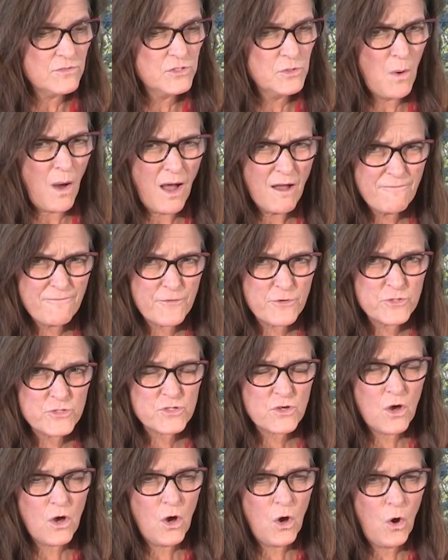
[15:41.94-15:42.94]
Do
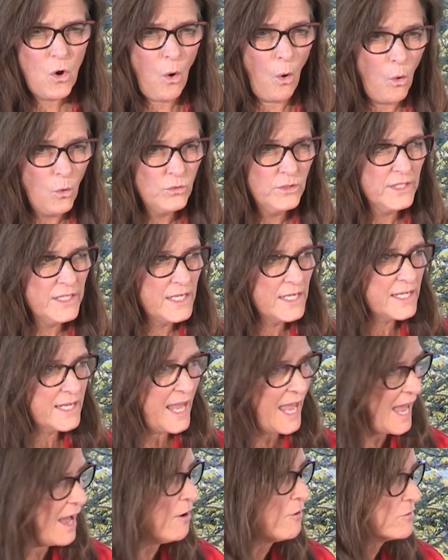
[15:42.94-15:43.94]
offers only
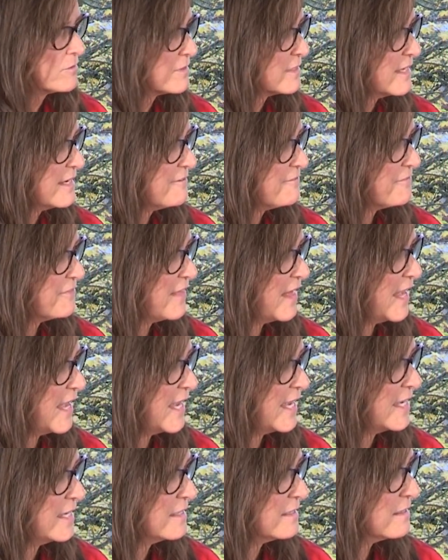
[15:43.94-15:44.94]
count if
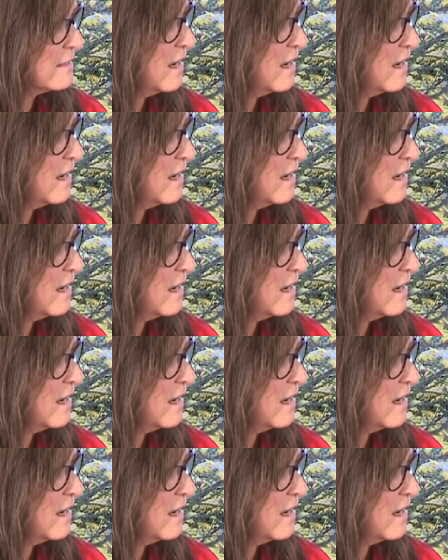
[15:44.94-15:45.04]
they